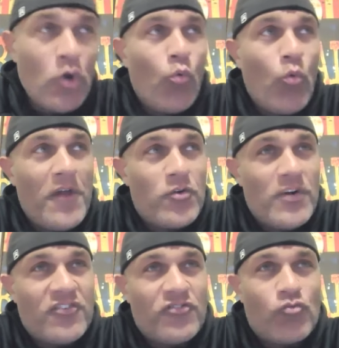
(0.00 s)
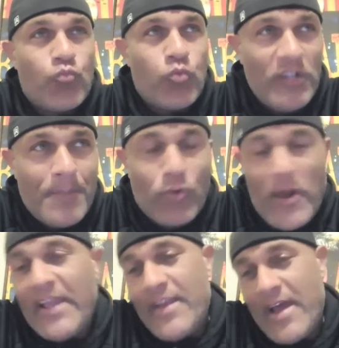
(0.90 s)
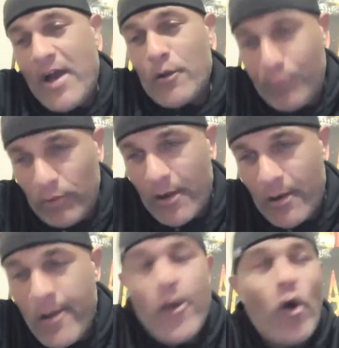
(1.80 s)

whether it's really breaking down a player,